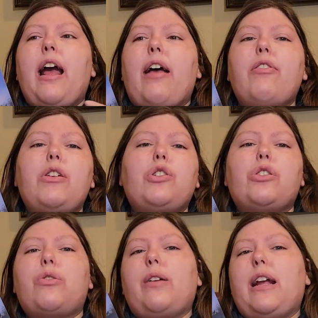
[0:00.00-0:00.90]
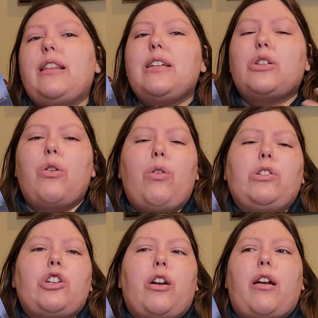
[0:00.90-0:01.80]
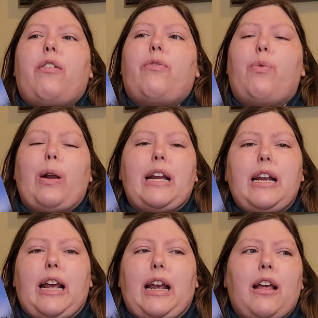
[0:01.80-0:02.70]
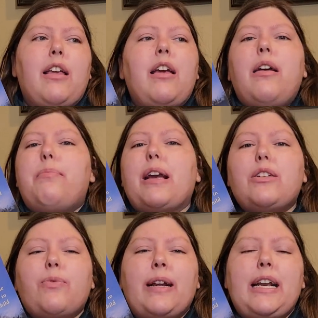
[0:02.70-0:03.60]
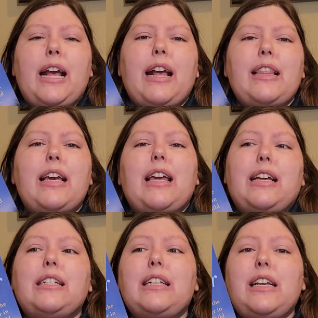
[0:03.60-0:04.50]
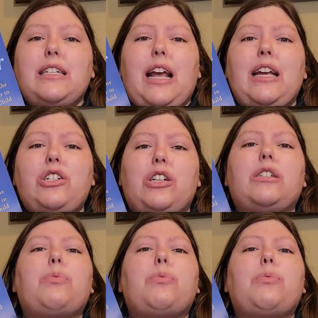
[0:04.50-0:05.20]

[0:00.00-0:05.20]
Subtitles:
and they just create this culture of reading, because reading, I think, is contagious.